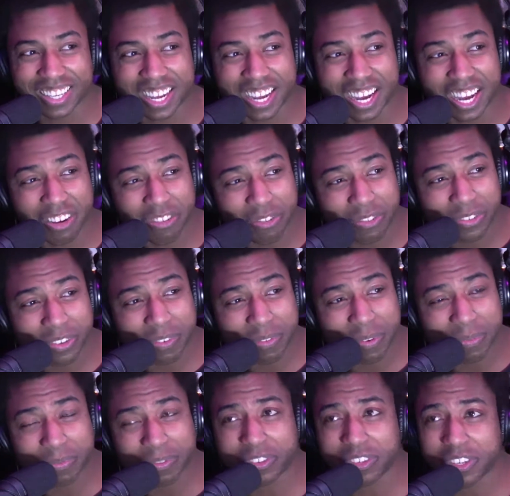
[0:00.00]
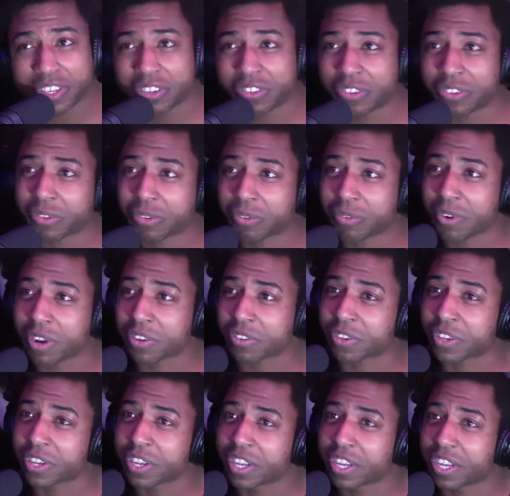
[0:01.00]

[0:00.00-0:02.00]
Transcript: 170. Jesus Christ.